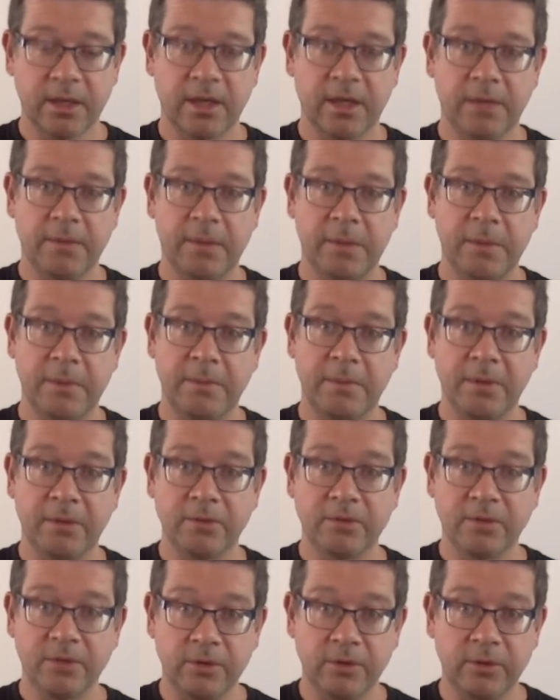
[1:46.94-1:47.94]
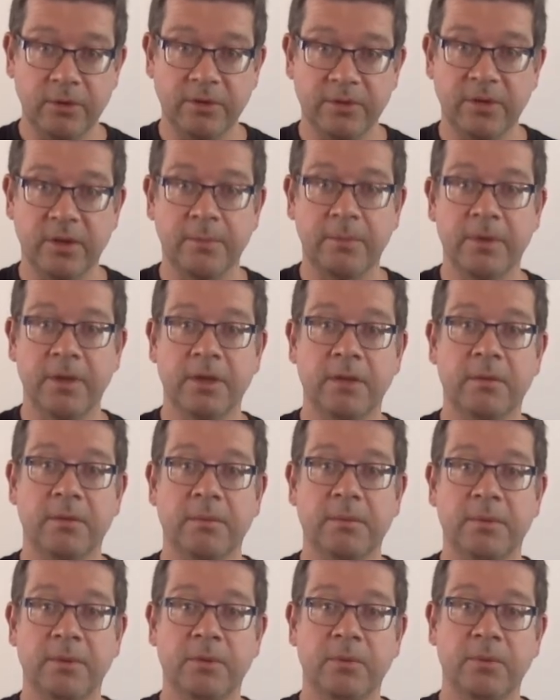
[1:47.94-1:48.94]
maybe multi-user,
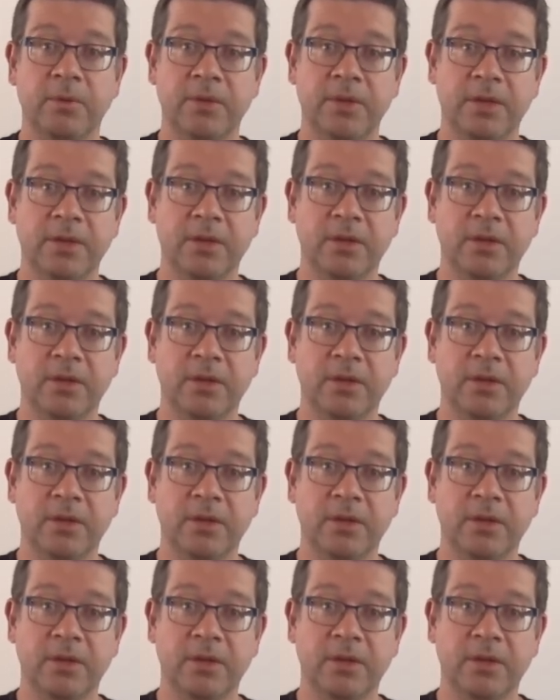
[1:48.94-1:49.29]
but within